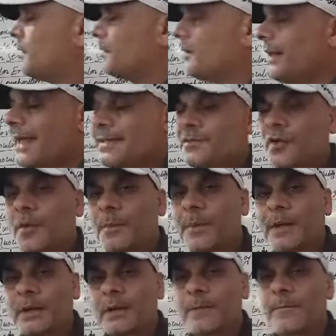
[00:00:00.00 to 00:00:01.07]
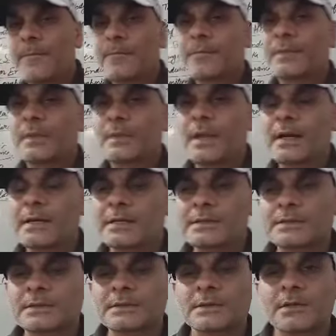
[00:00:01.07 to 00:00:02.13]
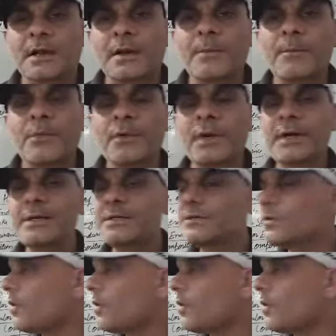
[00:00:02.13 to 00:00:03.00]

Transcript: next topic, that is components